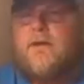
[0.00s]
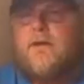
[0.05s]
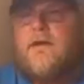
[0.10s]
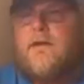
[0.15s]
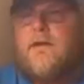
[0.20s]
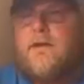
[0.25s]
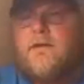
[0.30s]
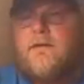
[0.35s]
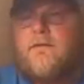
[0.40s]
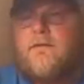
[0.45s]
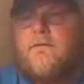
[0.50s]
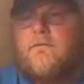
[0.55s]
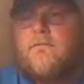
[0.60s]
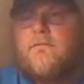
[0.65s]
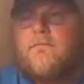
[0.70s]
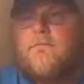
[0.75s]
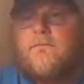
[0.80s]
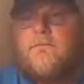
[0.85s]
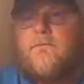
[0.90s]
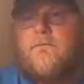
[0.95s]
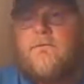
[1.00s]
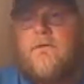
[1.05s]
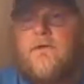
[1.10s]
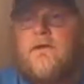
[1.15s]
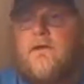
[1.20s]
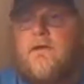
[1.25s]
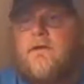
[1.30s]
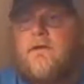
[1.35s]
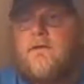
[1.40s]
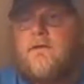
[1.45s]
had a
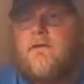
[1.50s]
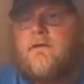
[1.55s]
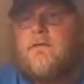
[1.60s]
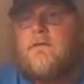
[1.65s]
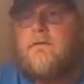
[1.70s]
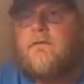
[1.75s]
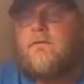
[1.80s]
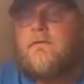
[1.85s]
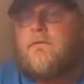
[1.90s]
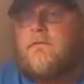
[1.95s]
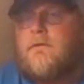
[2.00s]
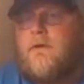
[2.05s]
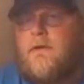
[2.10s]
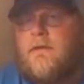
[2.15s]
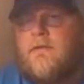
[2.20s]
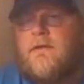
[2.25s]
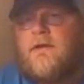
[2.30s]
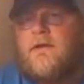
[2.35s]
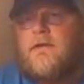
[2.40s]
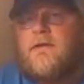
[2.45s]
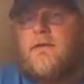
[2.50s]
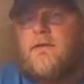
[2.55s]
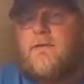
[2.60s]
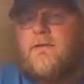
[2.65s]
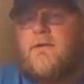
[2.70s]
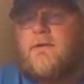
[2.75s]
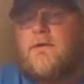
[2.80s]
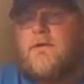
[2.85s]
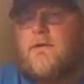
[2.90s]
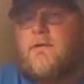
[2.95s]
video, I think,
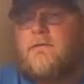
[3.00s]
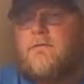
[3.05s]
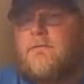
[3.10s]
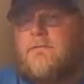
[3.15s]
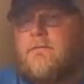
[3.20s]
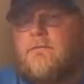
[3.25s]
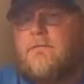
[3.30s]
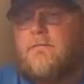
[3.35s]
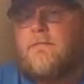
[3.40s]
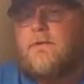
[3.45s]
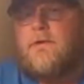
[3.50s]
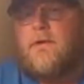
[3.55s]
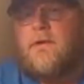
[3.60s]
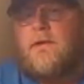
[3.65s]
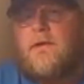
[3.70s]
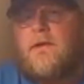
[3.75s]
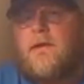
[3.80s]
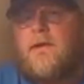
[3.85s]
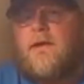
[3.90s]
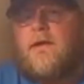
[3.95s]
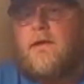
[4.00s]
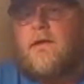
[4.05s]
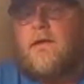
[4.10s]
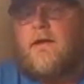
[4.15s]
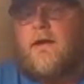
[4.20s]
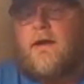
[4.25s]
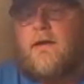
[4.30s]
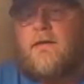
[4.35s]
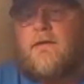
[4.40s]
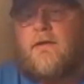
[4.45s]
coming up.
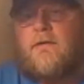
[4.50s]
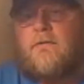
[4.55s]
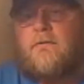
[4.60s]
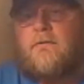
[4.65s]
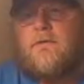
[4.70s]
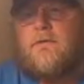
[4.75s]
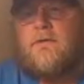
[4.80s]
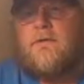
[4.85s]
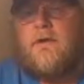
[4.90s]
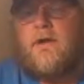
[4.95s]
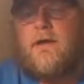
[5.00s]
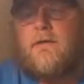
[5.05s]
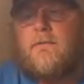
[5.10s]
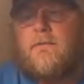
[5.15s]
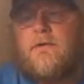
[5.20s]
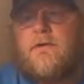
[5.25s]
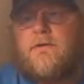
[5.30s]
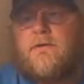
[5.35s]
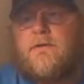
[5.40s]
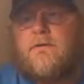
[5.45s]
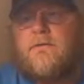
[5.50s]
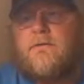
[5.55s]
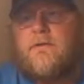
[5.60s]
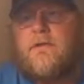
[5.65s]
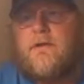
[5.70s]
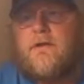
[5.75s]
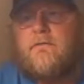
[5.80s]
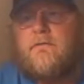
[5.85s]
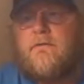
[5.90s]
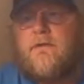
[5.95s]
I don't know how much is in
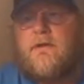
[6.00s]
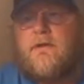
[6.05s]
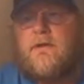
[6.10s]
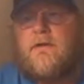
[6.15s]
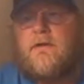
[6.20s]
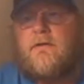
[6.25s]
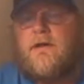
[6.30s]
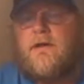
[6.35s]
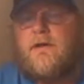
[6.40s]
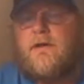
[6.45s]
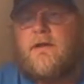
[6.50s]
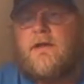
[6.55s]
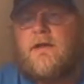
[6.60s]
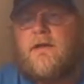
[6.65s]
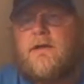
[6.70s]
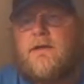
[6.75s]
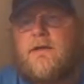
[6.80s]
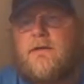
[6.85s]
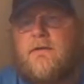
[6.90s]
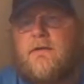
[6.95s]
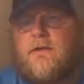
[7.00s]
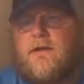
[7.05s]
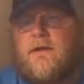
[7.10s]
that video. I gotten out